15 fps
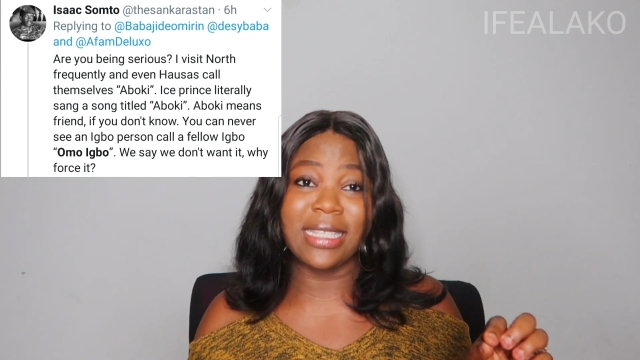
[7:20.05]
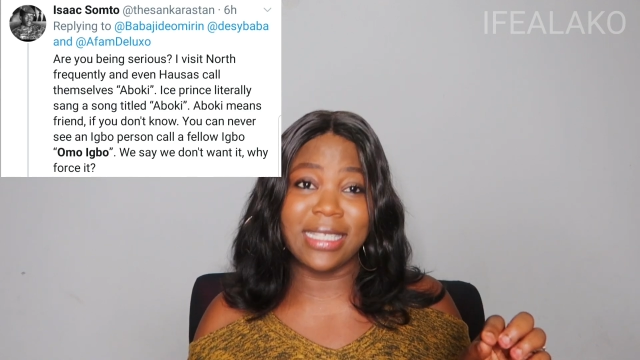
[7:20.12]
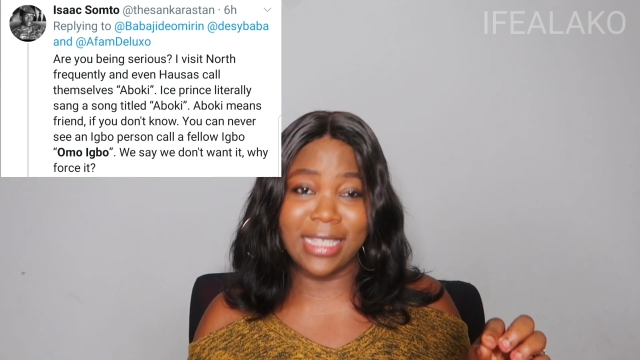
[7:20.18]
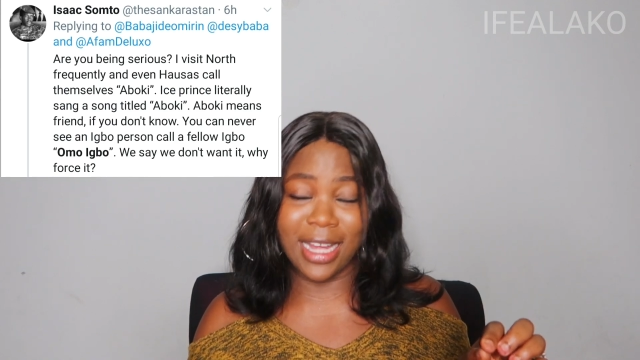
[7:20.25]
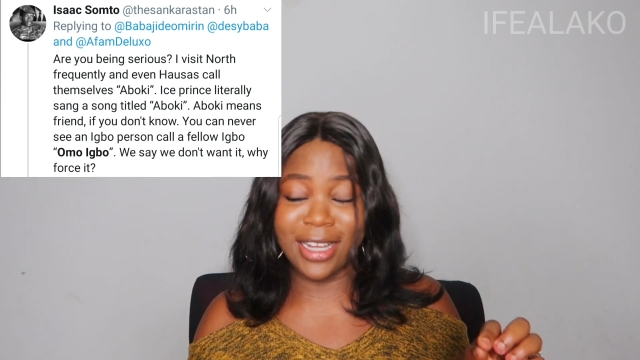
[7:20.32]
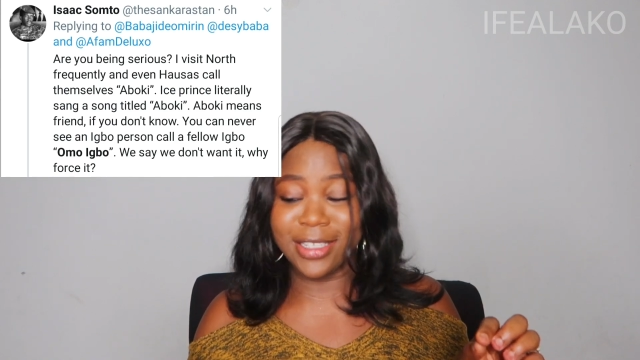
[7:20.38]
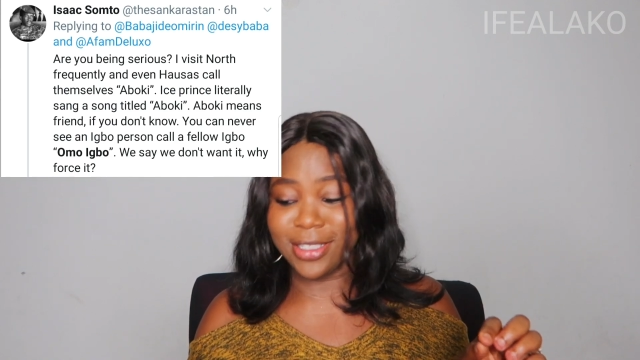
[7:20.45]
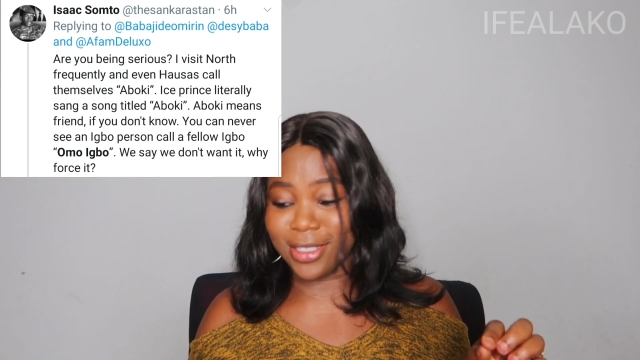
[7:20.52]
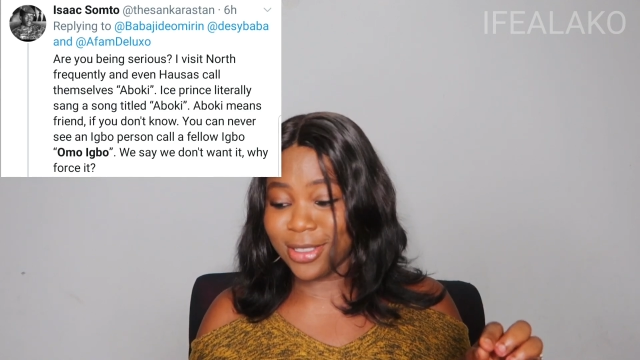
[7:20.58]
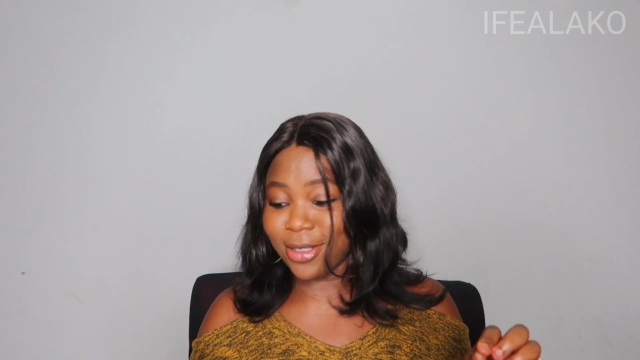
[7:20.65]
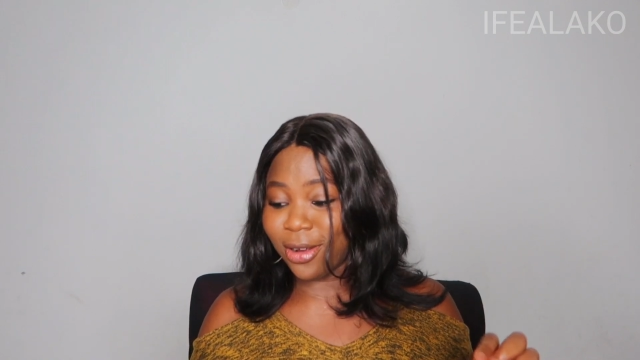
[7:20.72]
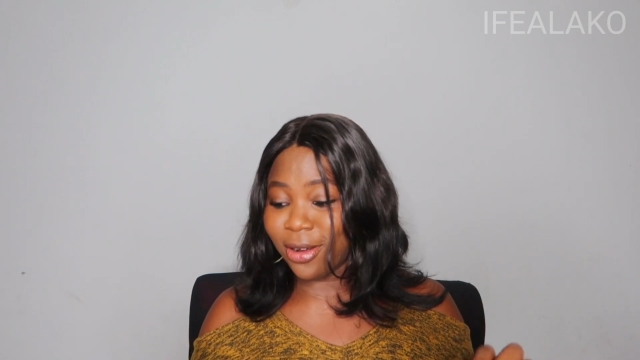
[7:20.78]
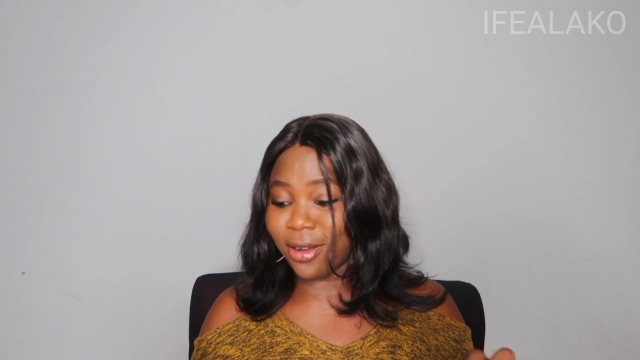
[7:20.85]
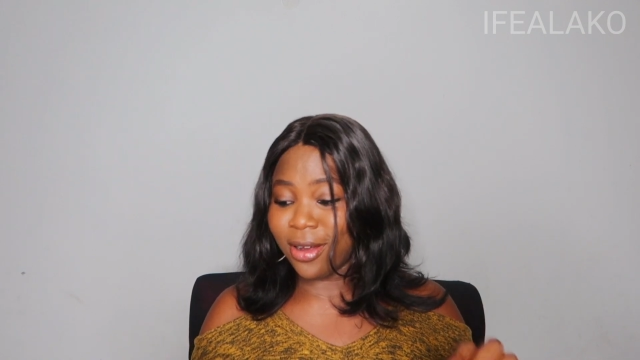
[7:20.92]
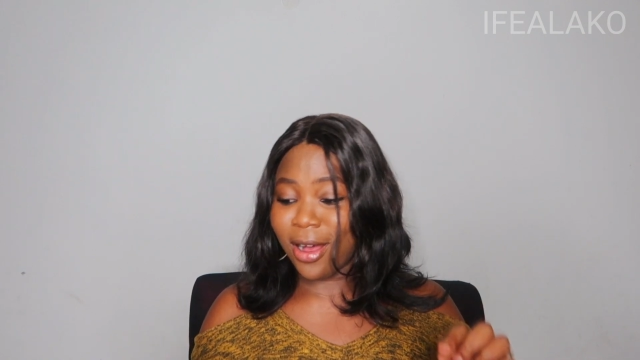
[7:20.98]
sang a
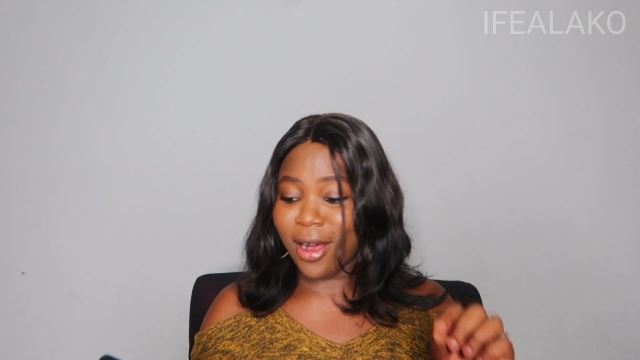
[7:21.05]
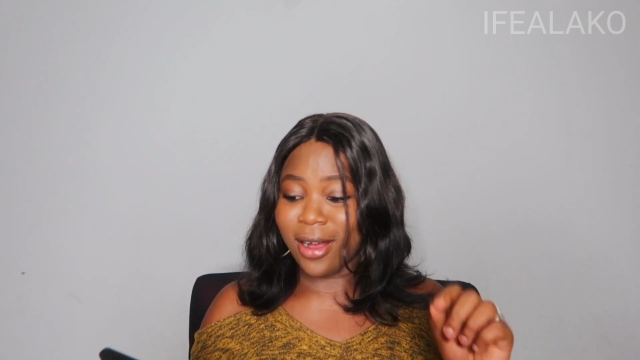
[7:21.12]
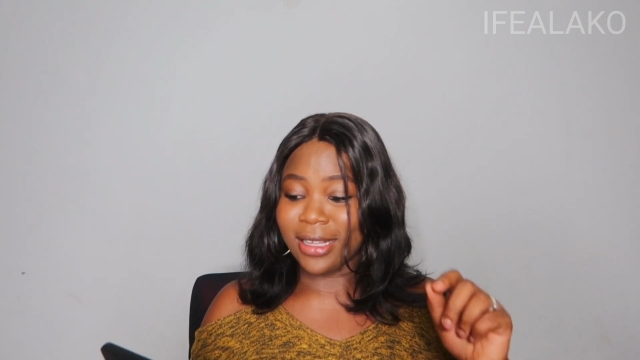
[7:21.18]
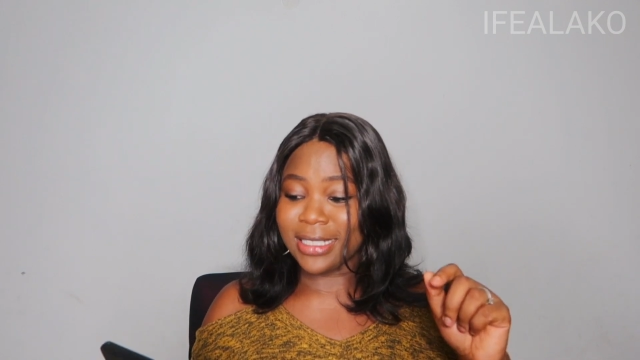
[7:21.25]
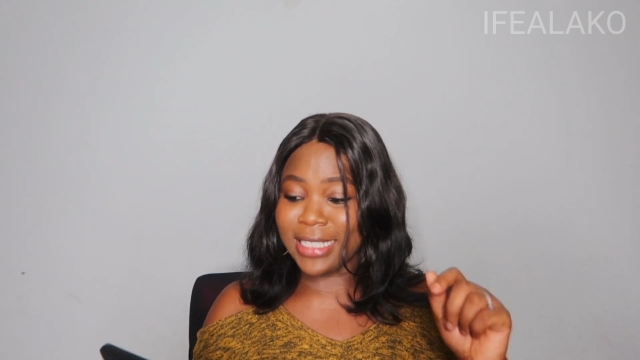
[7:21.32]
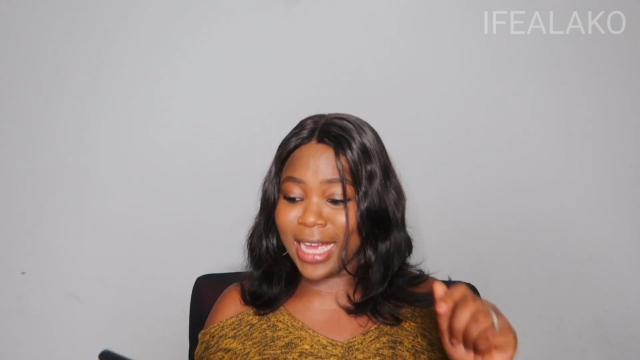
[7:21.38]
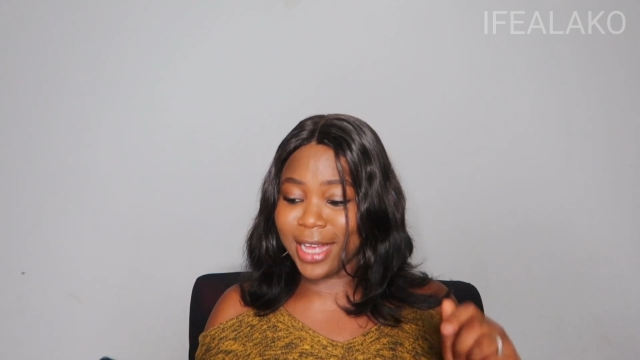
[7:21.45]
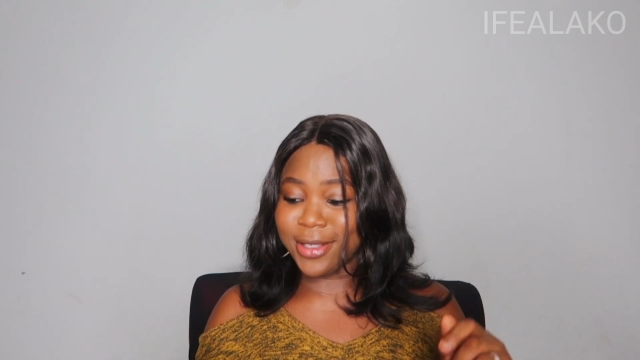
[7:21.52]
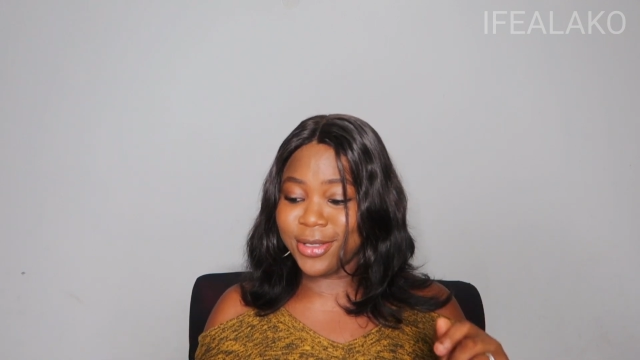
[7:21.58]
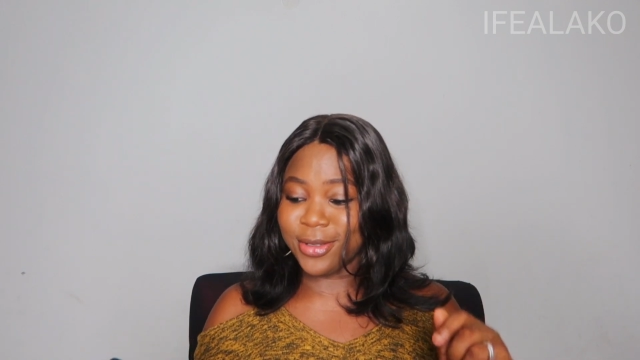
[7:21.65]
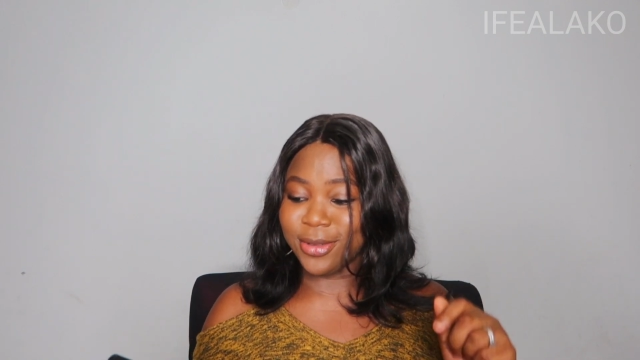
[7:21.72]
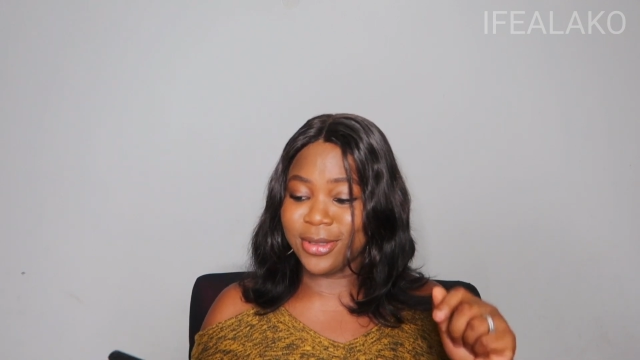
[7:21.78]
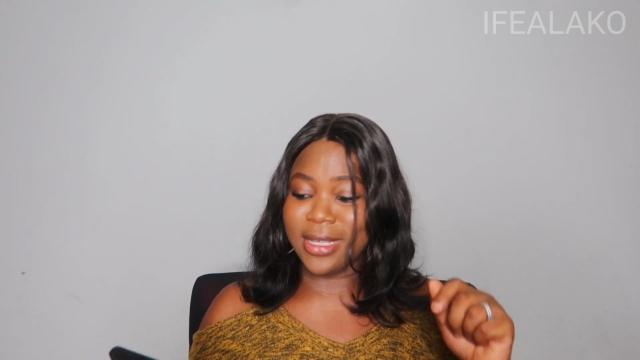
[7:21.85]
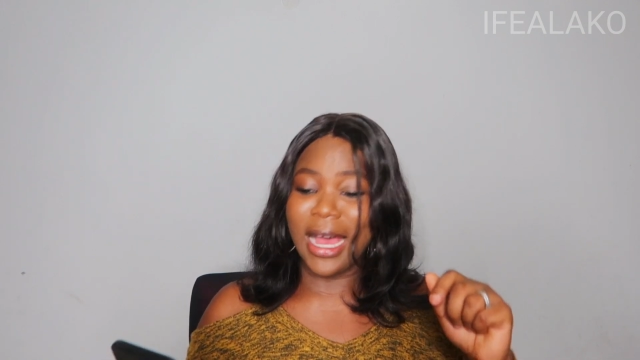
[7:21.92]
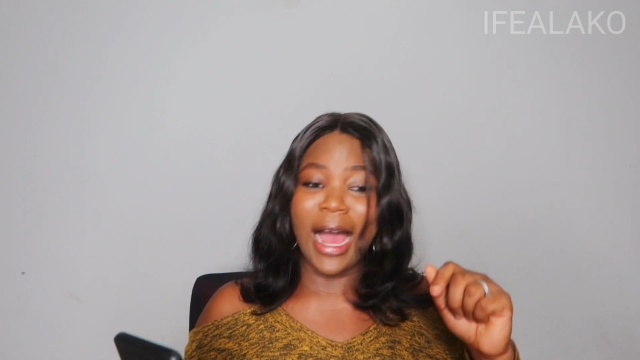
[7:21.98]
song
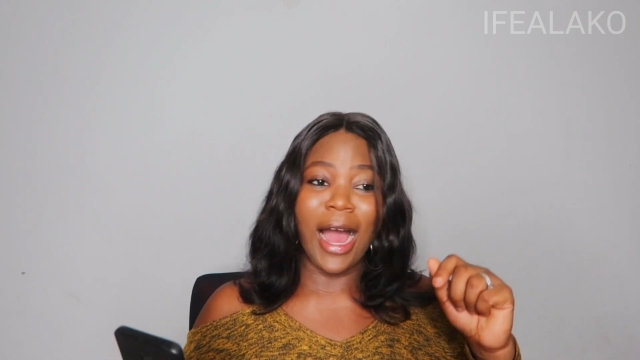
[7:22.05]
titled